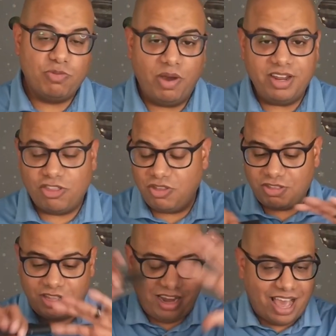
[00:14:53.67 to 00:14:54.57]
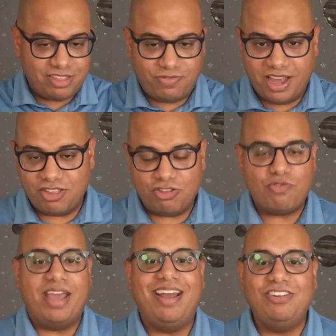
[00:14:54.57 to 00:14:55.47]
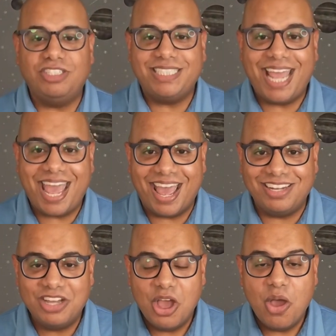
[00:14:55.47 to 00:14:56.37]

one is just classifying, just trying to understand